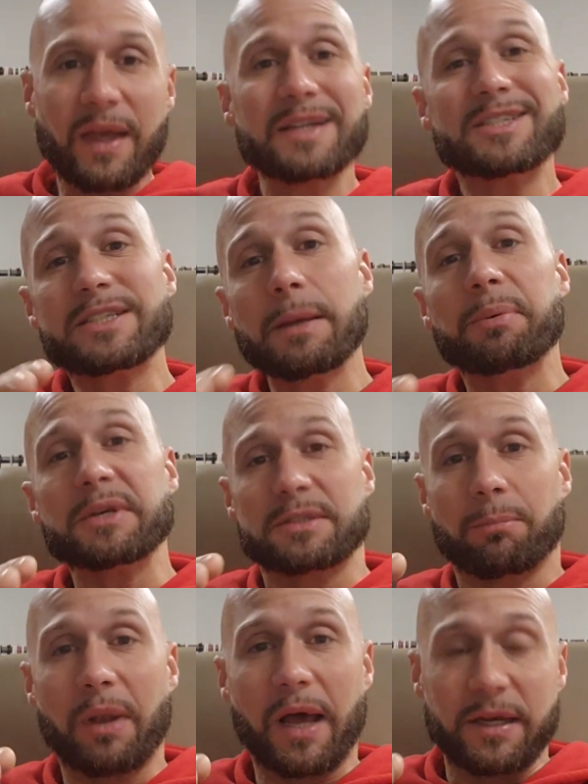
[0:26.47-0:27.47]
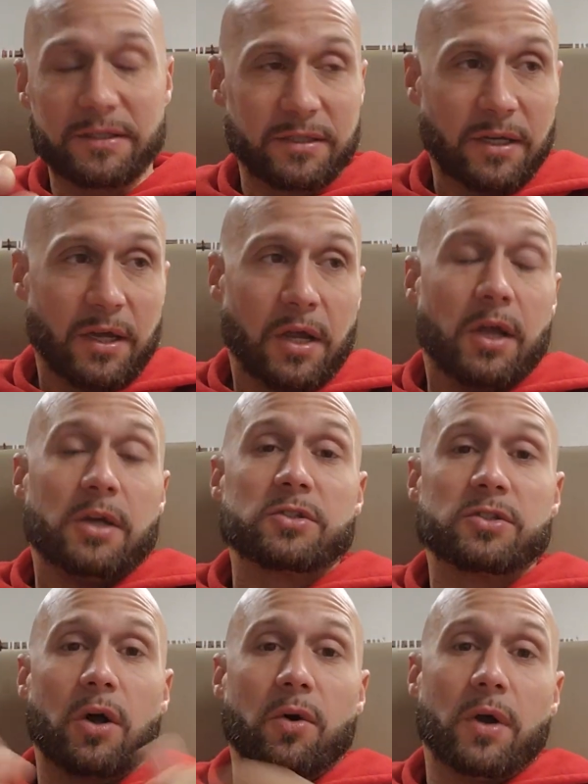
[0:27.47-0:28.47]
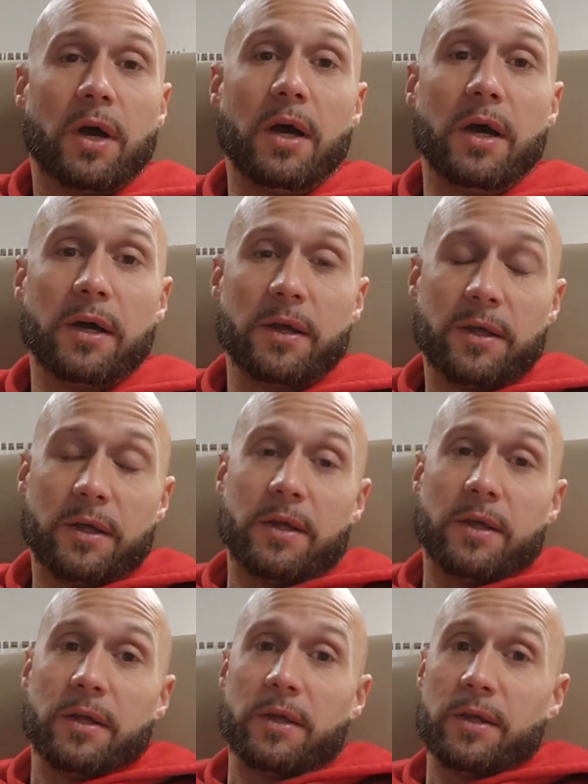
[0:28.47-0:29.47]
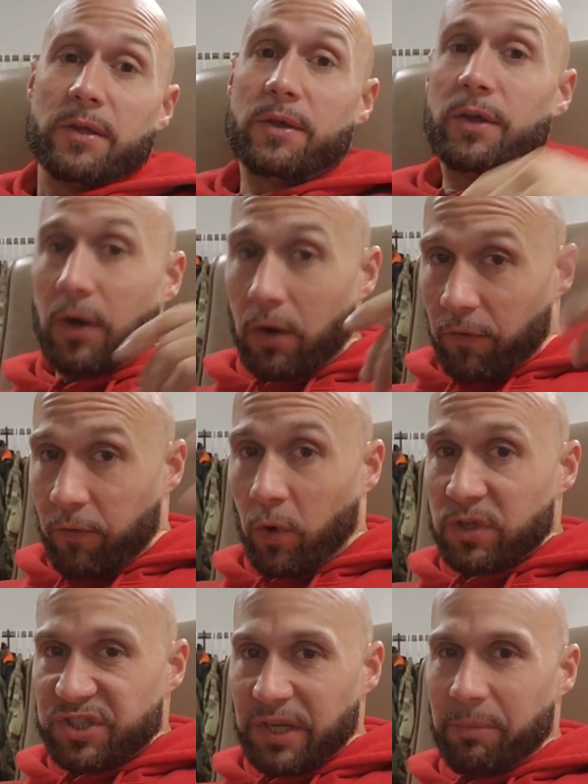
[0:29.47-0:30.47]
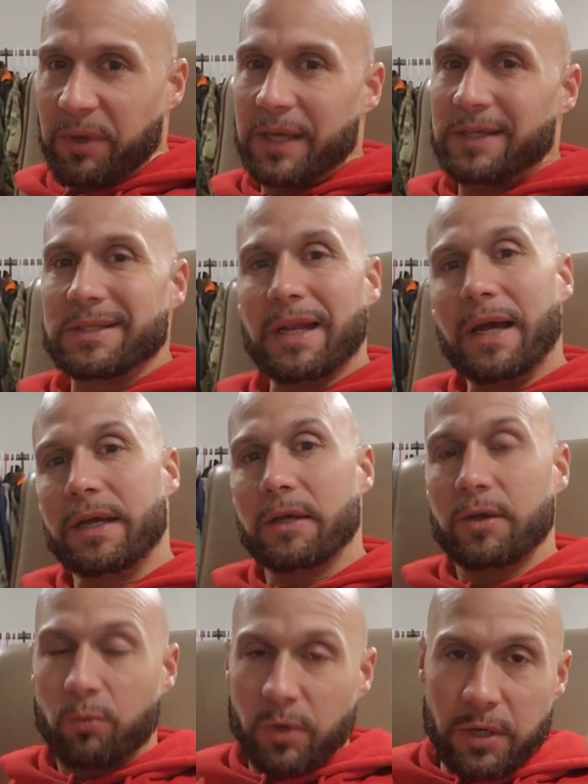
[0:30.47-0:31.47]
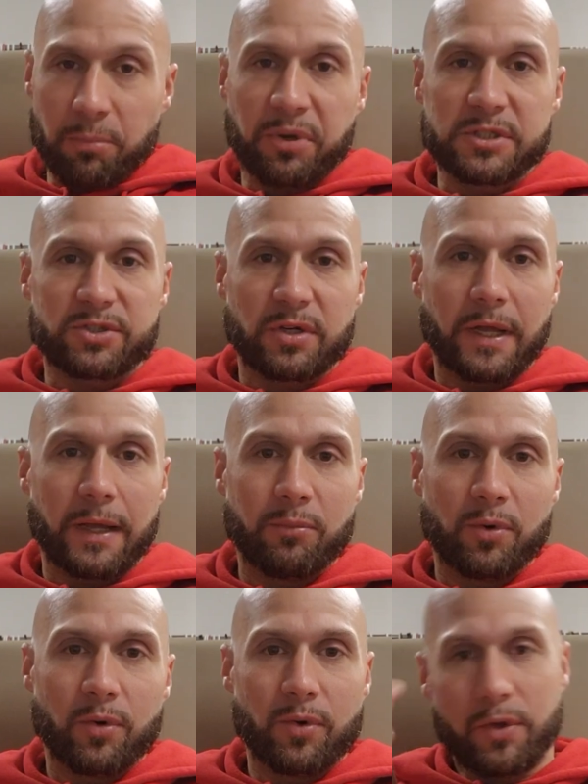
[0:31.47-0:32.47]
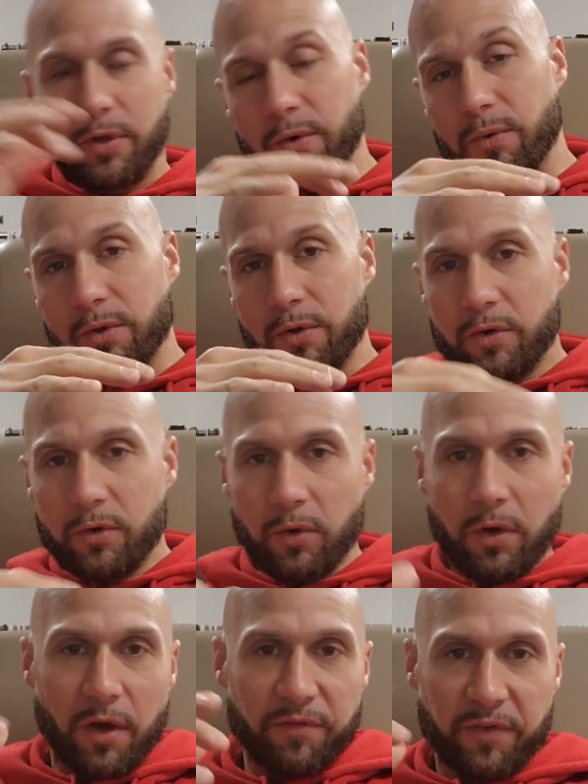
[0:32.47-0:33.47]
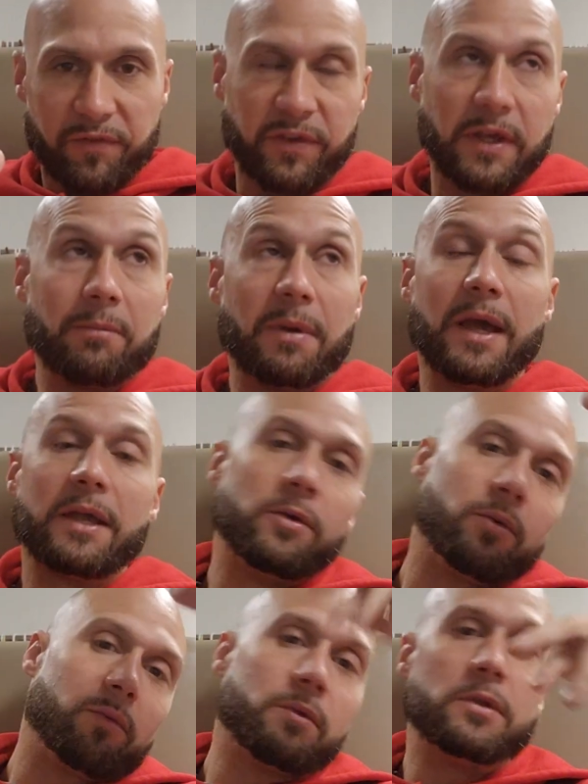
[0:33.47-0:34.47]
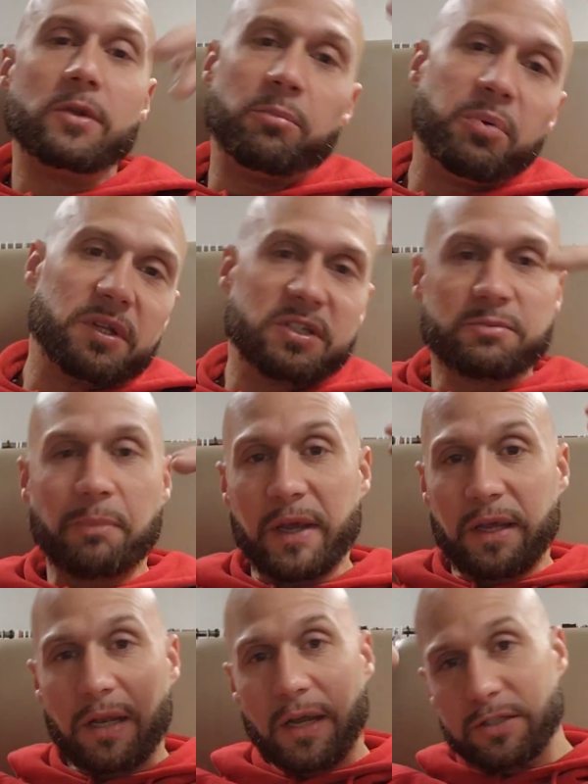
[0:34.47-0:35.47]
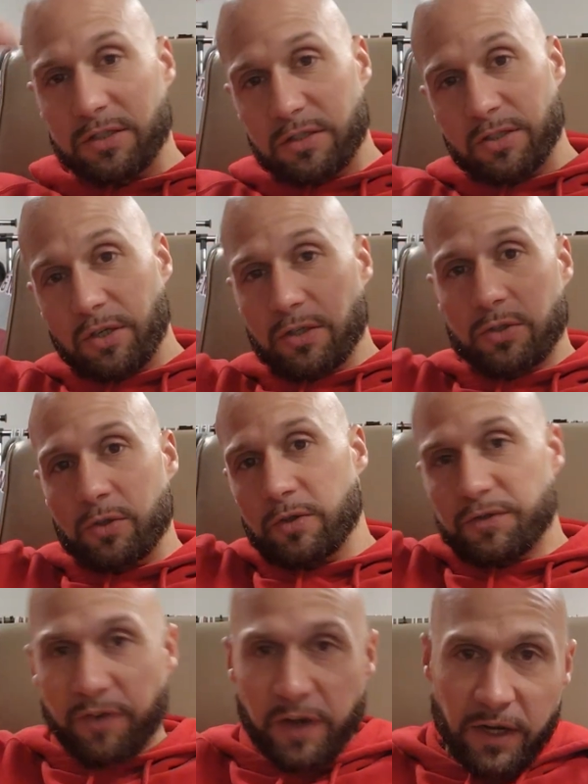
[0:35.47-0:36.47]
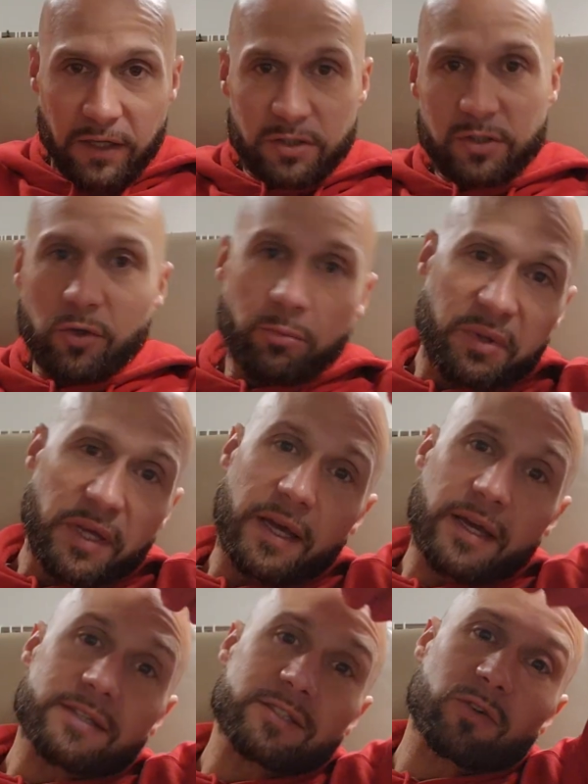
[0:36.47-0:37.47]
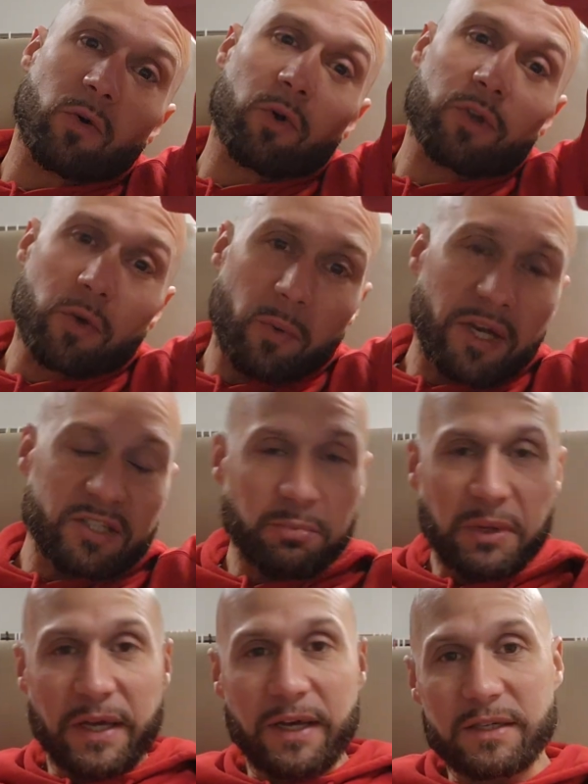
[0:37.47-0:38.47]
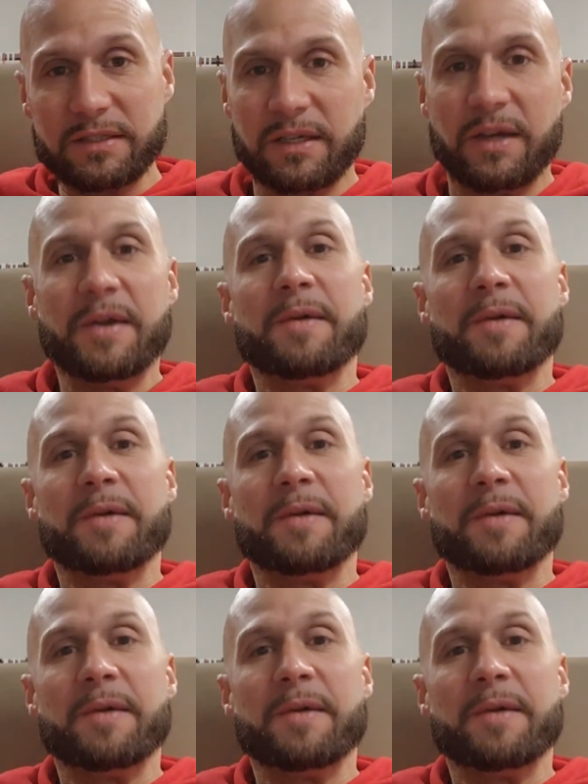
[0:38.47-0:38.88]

It's shipping supplies. So, uh, you know, of course, shipping is like when you print your label, you you do it off of eBay. You you put the speculations. You can choose FedEx, UPS, or USPS.